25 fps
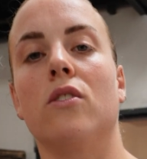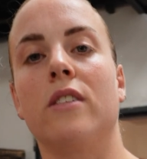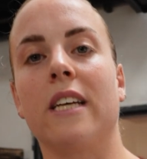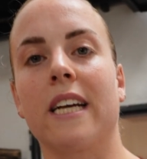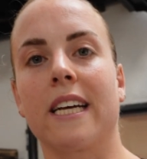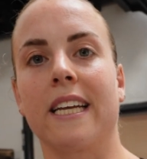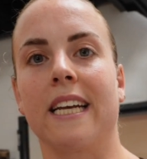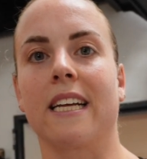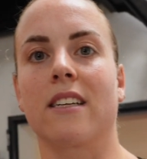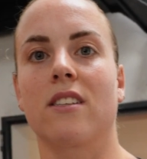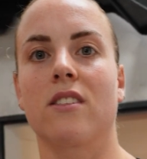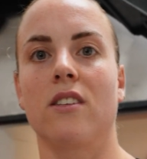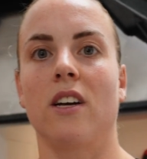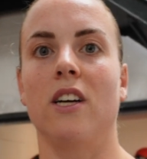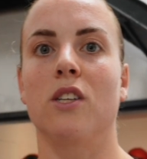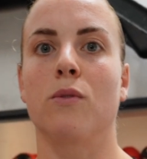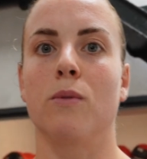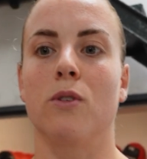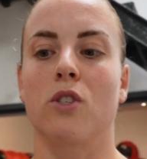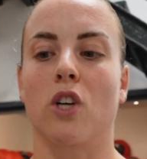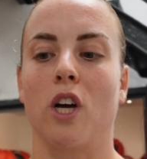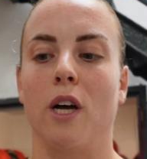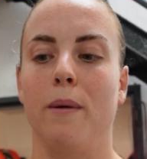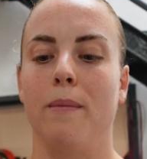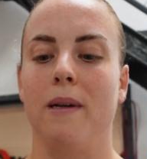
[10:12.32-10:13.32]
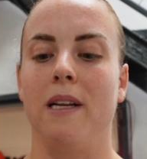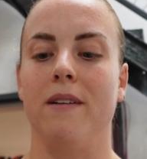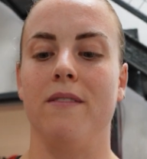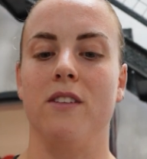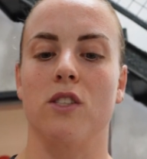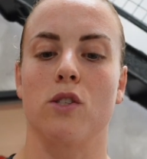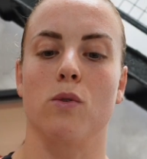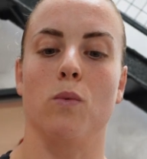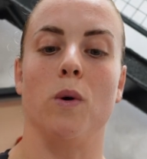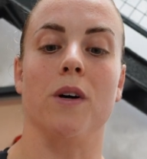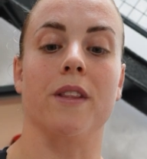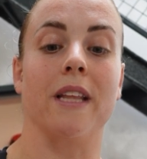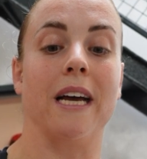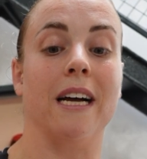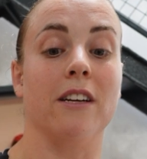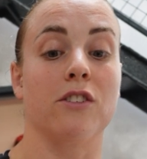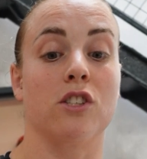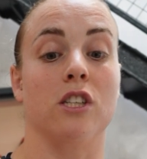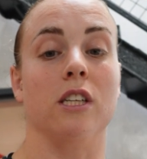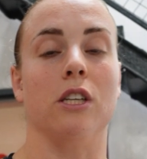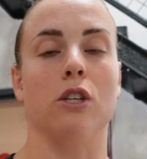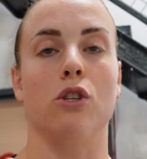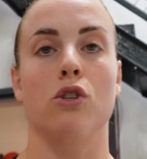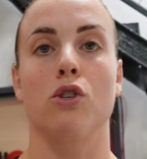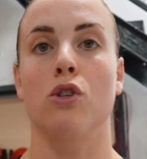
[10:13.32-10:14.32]
second exercise, which I believe is the one that
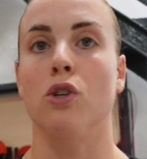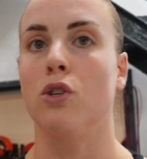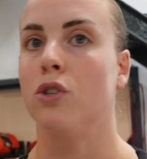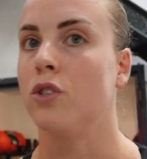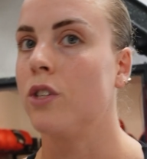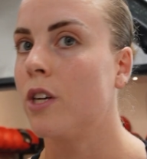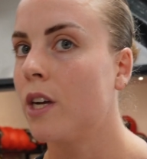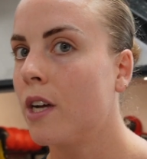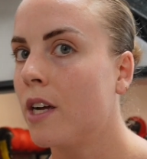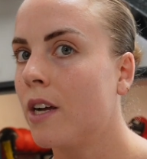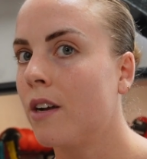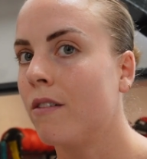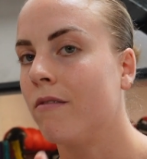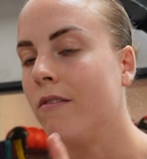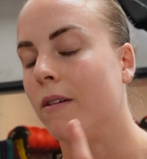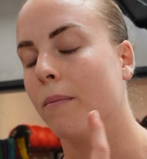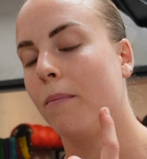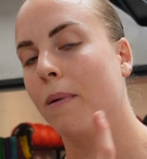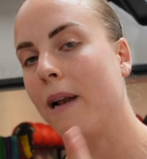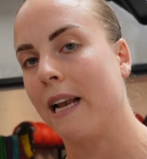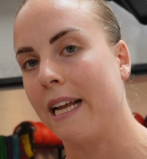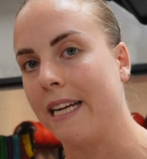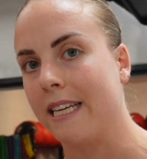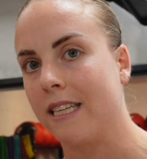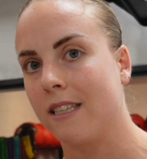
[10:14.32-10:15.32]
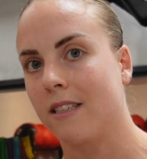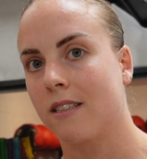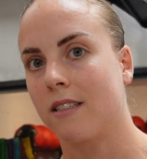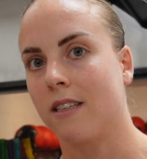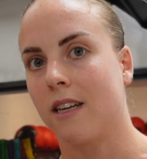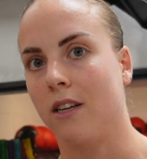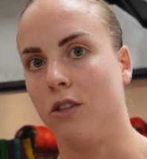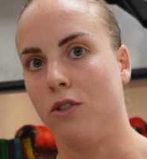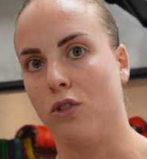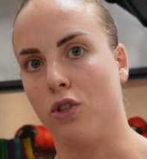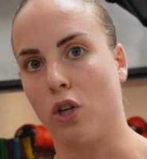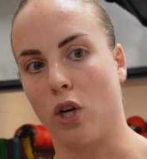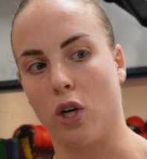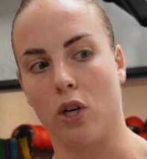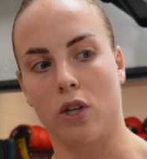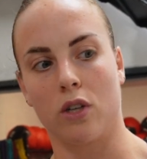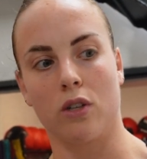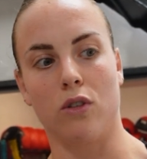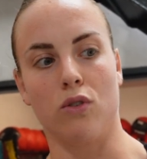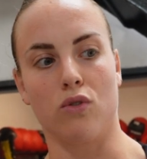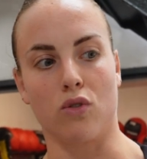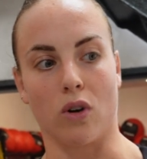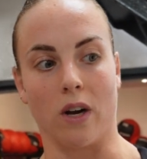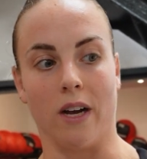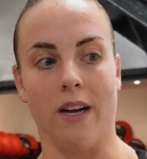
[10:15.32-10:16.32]
actually should replace a jerk
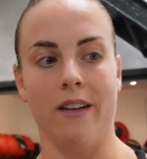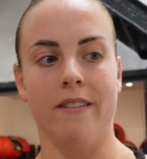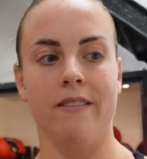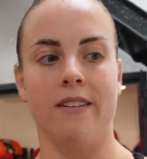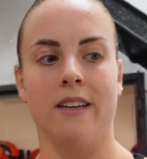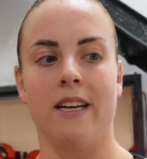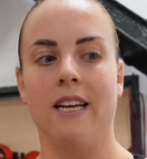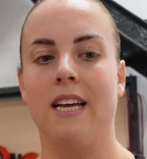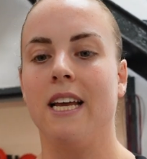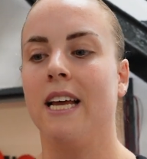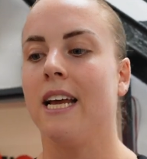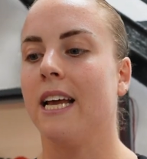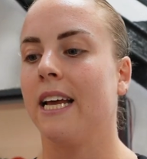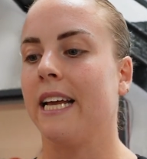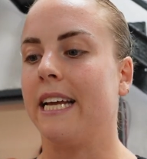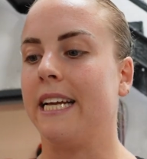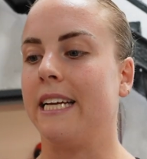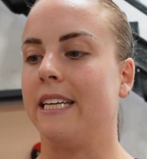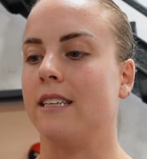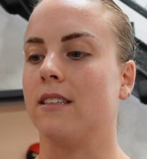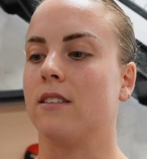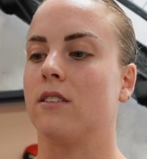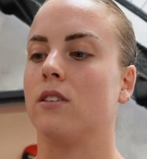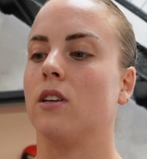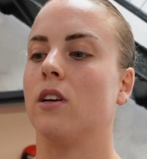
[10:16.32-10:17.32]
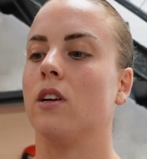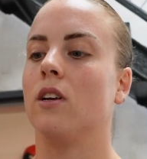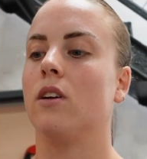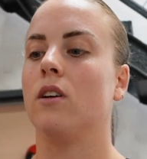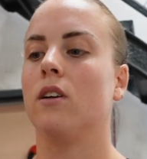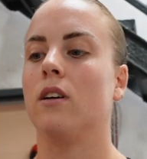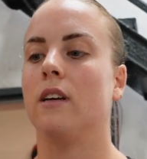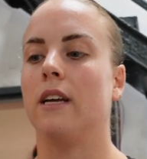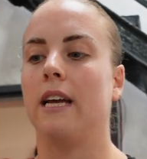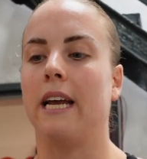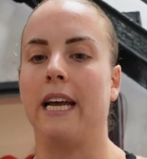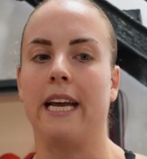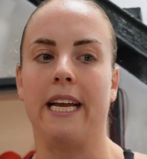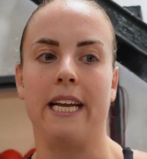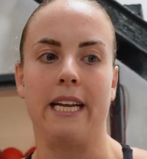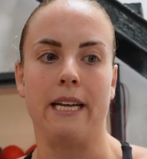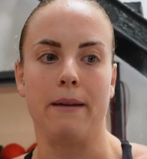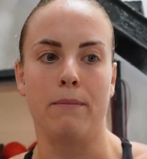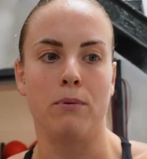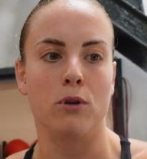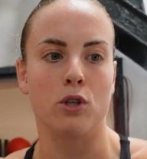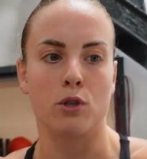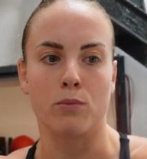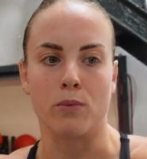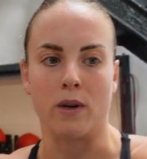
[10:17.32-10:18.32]
drive, is a
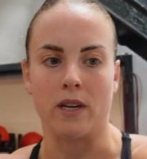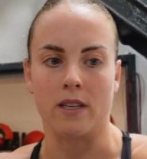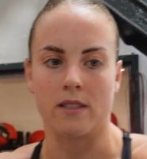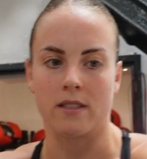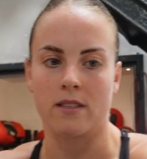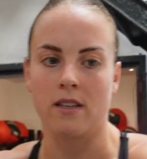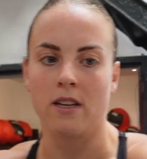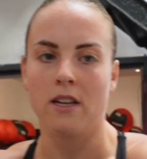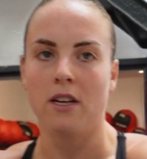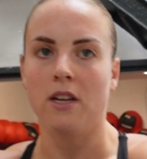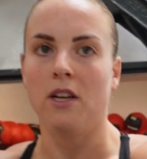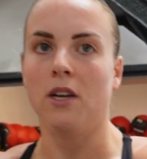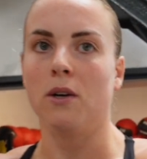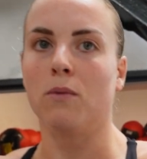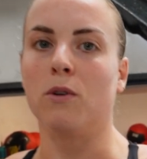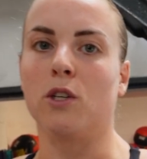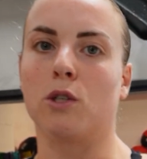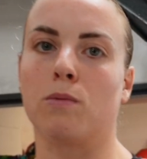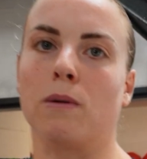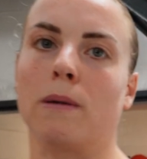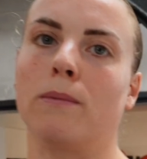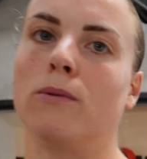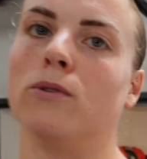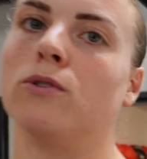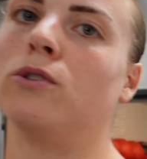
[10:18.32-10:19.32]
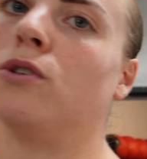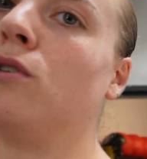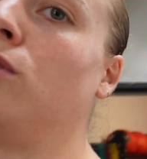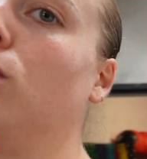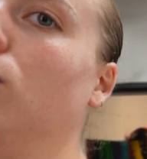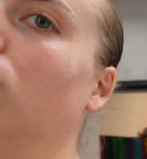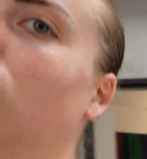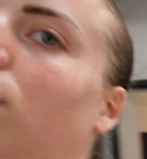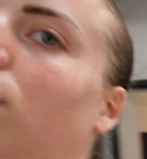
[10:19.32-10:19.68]
push press, which people do